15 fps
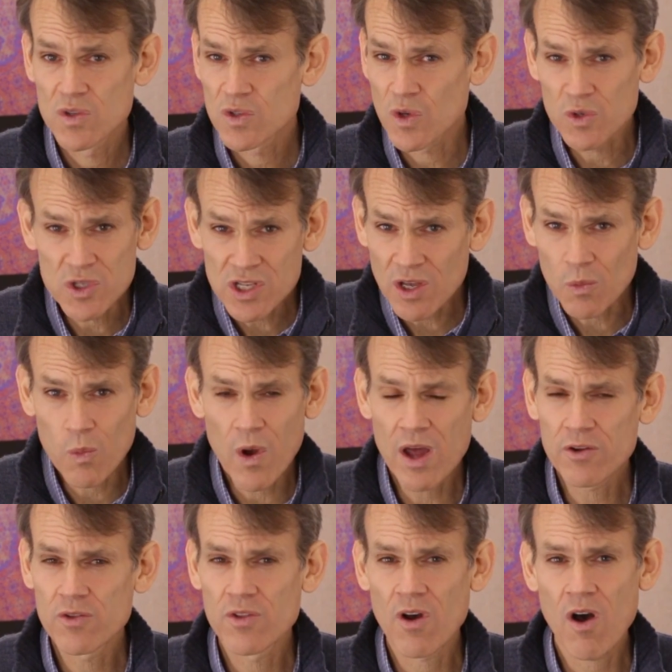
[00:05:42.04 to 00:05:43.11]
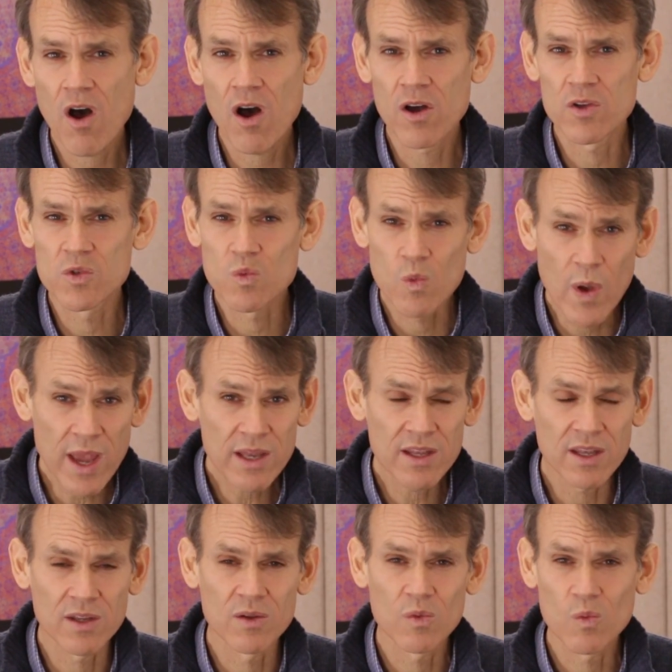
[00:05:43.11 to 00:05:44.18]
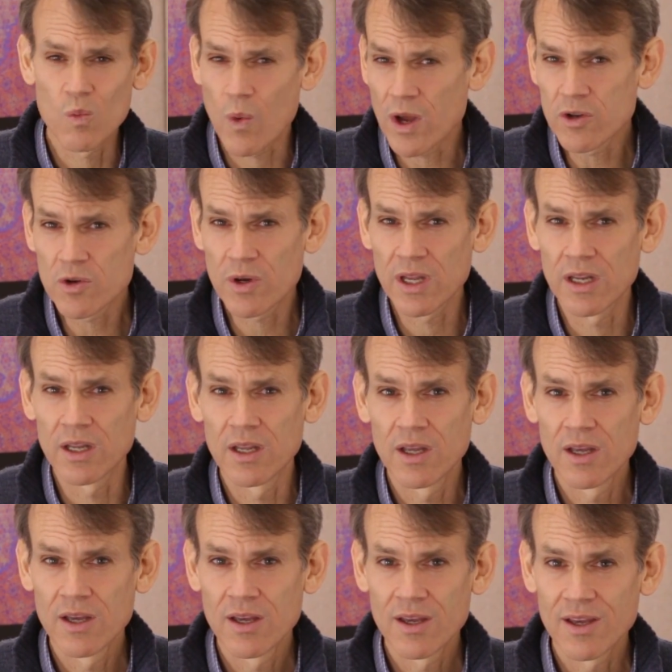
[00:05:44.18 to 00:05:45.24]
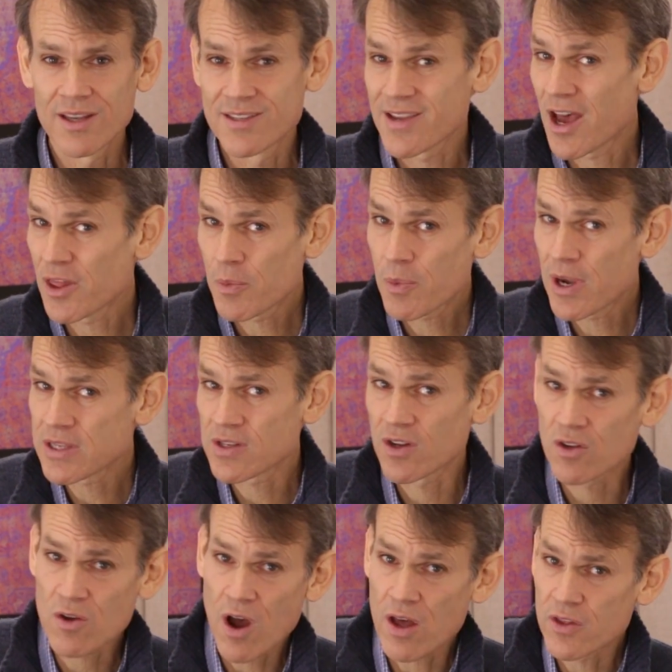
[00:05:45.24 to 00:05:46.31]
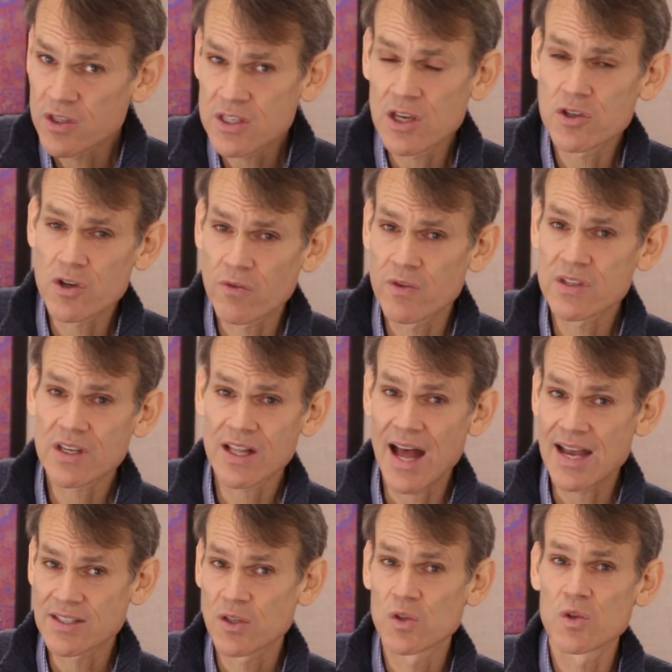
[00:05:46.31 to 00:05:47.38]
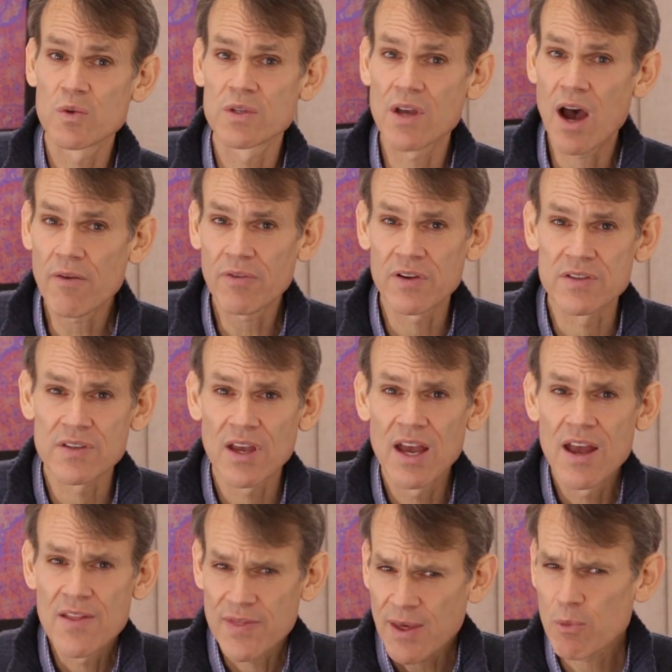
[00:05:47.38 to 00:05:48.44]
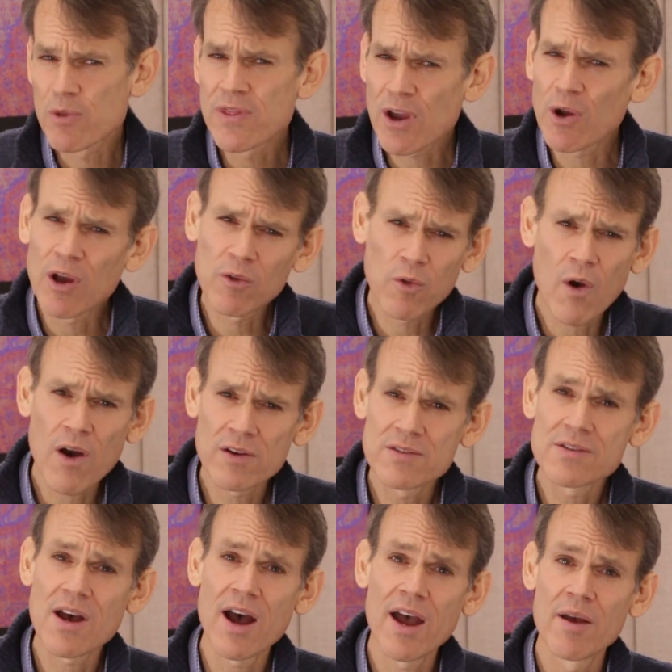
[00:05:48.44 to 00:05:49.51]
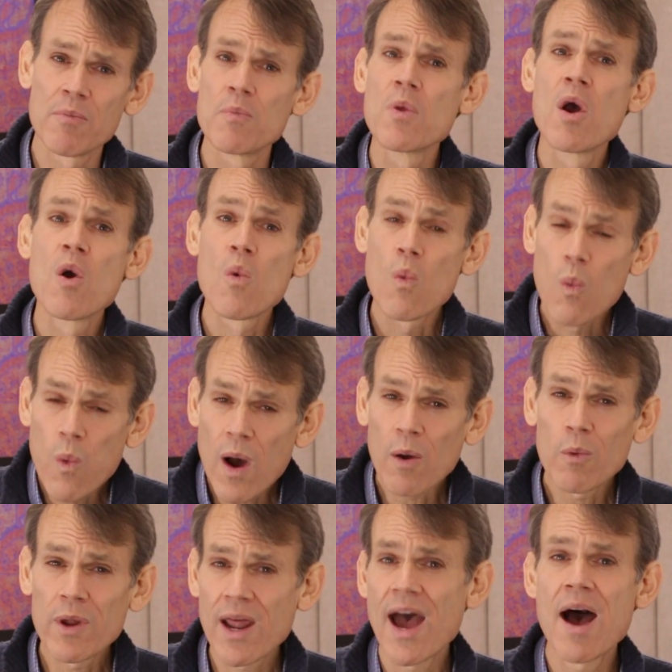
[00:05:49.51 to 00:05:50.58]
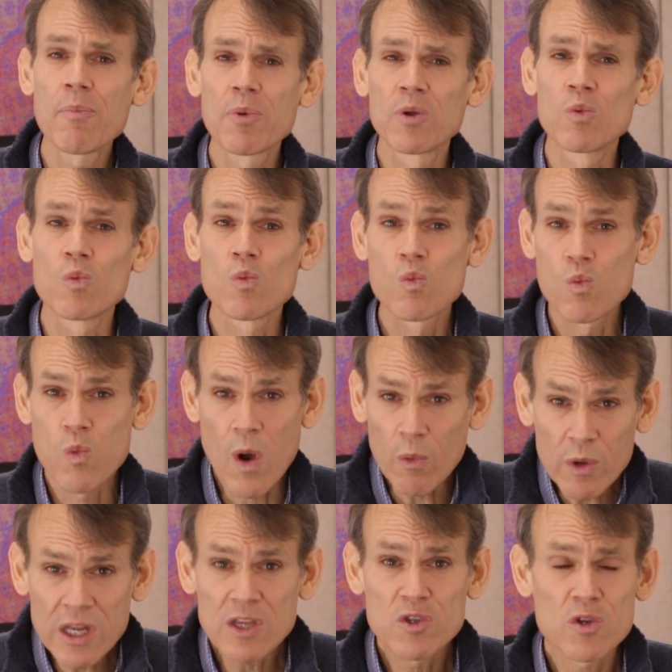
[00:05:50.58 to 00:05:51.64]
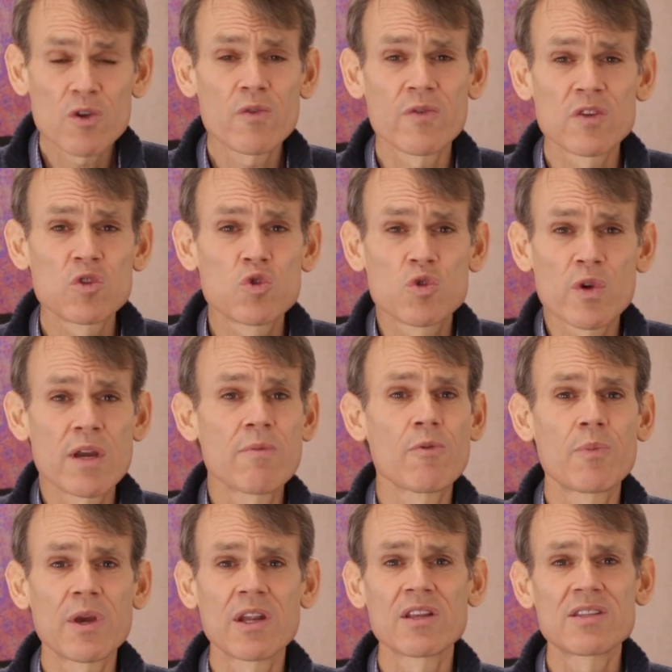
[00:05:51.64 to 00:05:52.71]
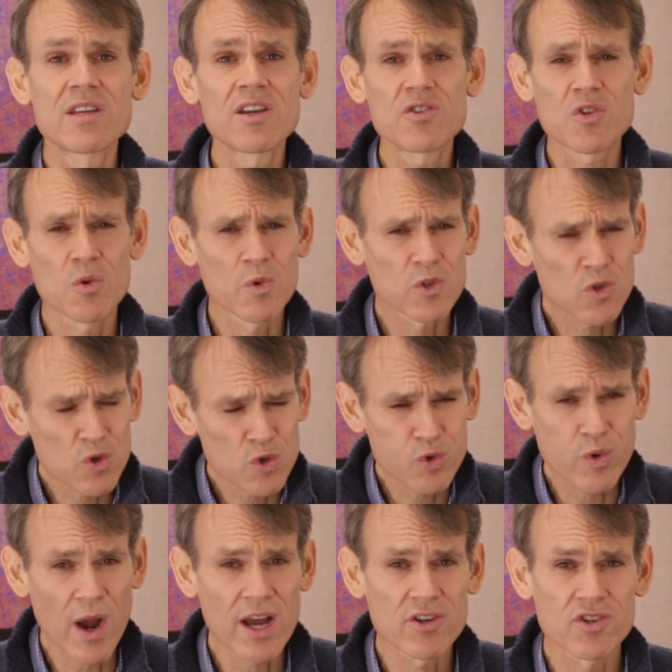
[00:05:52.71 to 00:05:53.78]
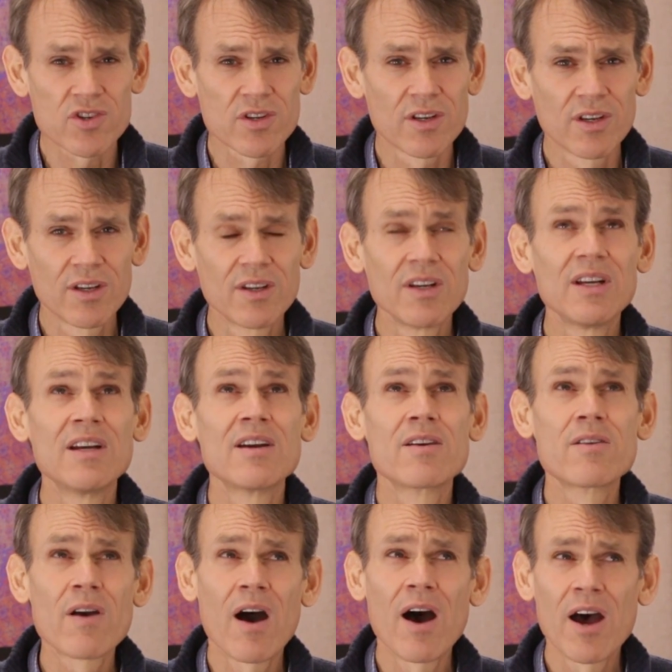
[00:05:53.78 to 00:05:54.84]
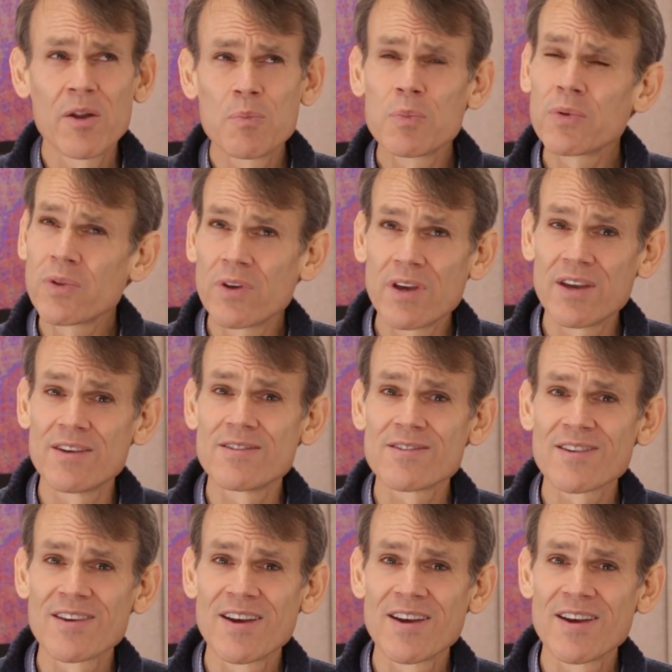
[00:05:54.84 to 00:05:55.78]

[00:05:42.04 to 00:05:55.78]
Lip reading: Socheat wandered the halls, waiting, wondering. He saw the president call the teacher of his class into his office. They were there a long time. What would happen? What would he do if his dream of being a teacher was crushed? God, please,